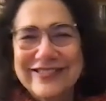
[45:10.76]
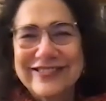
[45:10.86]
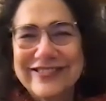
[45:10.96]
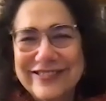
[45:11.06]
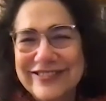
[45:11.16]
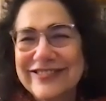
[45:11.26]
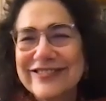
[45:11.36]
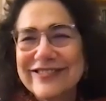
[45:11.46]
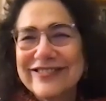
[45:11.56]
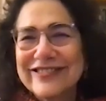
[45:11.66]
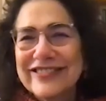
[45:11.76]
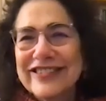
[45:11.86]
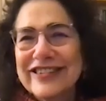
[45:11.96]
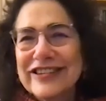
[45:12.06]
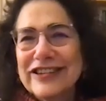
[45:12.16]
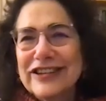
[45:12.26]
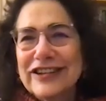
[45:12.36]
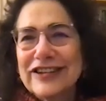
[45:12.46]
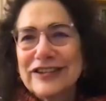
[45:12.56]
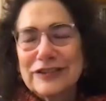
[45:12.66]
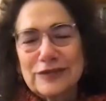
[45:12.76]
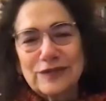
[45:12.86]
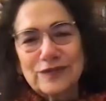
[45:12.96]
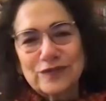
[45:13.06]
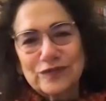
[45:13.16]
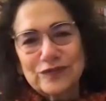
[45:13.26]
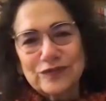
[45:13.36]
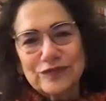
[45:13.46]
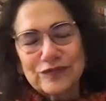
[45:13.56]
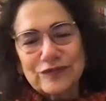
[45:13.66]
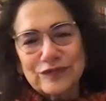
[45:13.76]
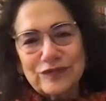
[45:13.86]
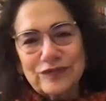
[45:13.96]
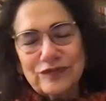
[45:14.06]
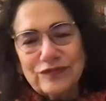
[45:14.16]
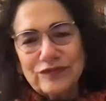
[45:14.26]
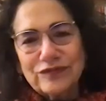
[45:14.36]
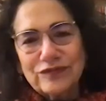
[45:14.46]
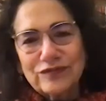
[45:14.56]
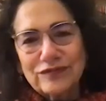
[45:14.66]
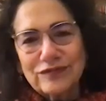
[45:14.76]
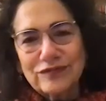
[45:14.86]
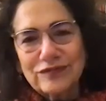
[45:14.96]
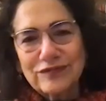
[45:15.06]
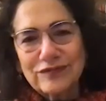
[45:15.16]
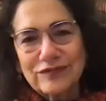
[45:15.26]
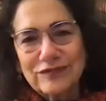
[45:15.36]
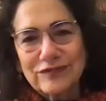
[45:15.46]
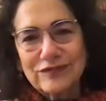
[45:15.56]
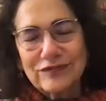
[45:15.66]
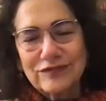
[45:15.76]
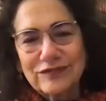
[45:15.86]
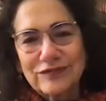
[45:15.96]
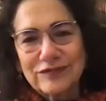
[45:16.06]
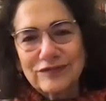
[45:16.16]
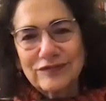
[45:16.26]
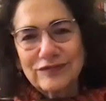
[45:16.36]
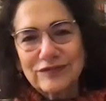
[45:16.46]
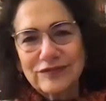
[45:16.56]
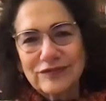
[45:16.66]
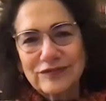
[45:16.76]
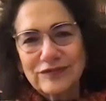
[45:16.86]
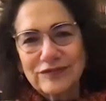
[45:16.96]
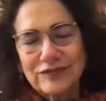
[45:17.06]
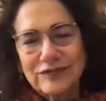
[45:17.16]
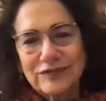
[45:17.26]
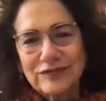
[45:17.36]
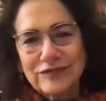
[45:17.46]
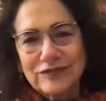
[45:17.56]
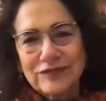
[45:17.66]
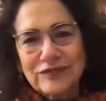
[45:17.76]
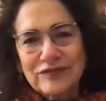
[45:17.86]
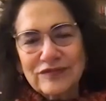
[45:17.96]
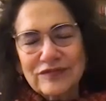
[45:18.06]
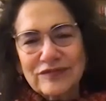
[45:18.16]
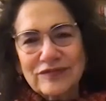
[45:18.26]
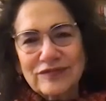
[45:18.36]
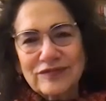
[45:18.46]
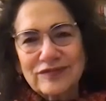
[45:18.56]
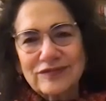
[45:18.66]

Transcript: No words are spoken by the person on screen.